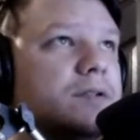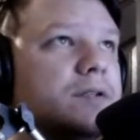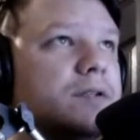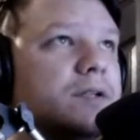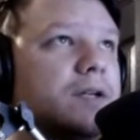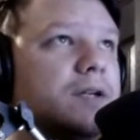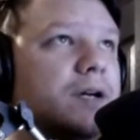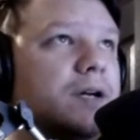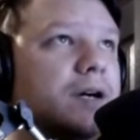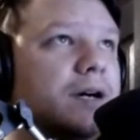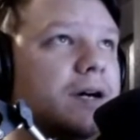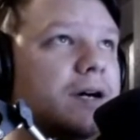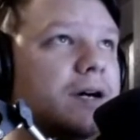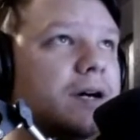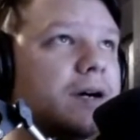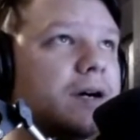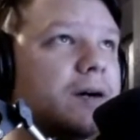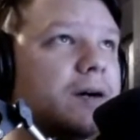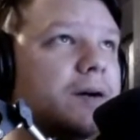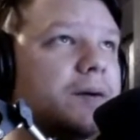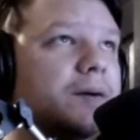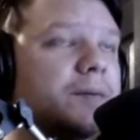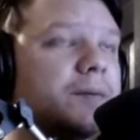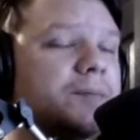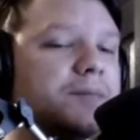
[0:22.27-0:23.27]

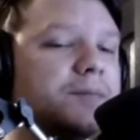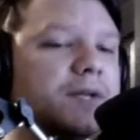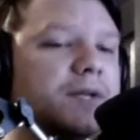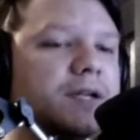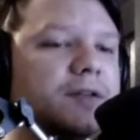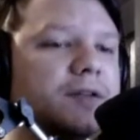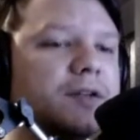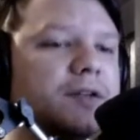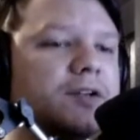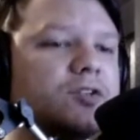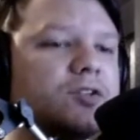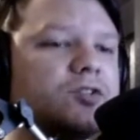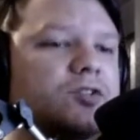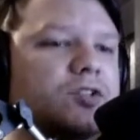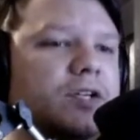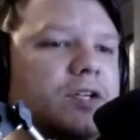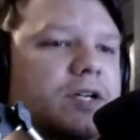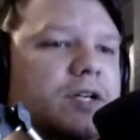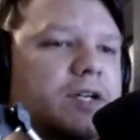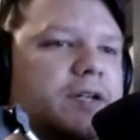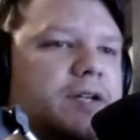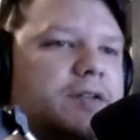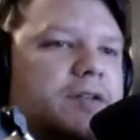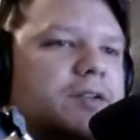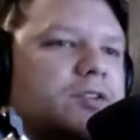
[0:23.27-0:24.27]
um, and there's
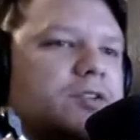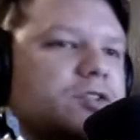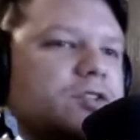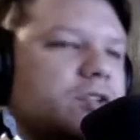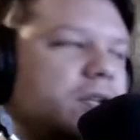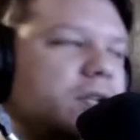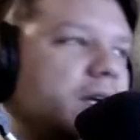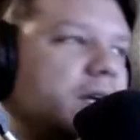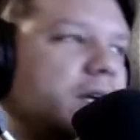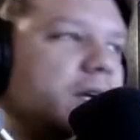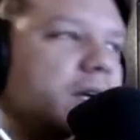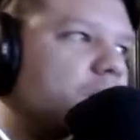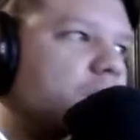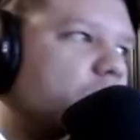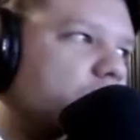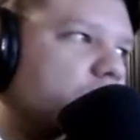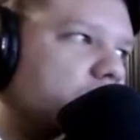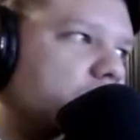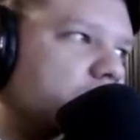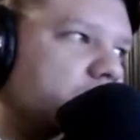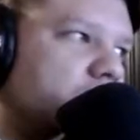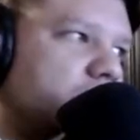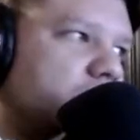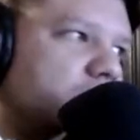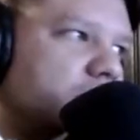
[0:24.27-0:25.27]
uh, there's a lot
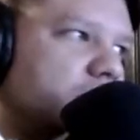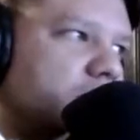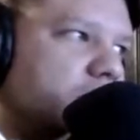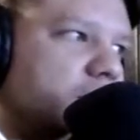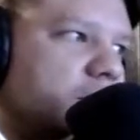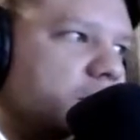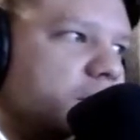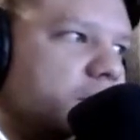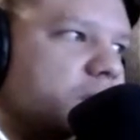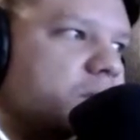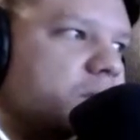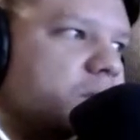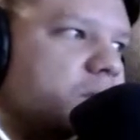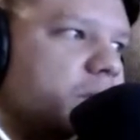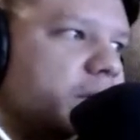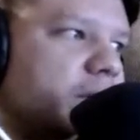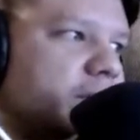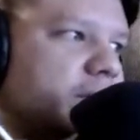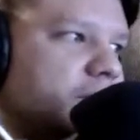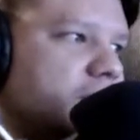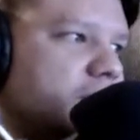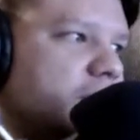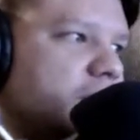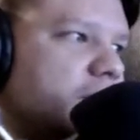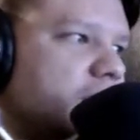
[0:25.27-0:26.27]
going on in the internet
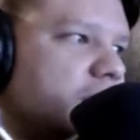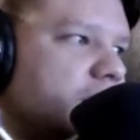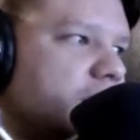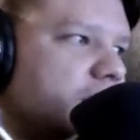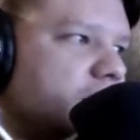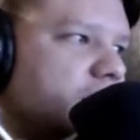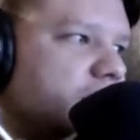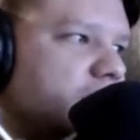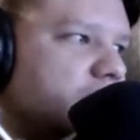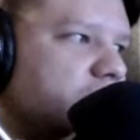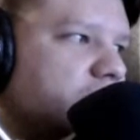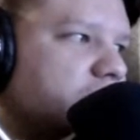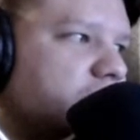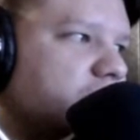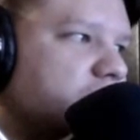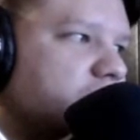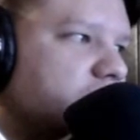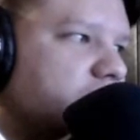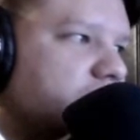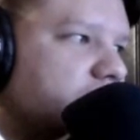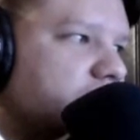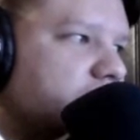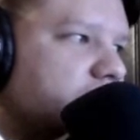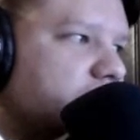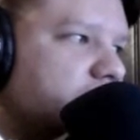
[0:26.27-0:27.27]
today.
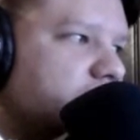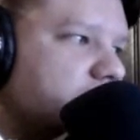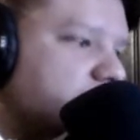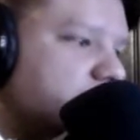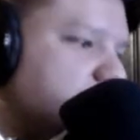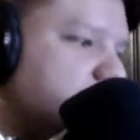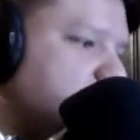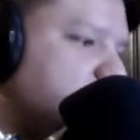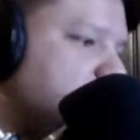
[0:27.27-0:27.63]
Yeah.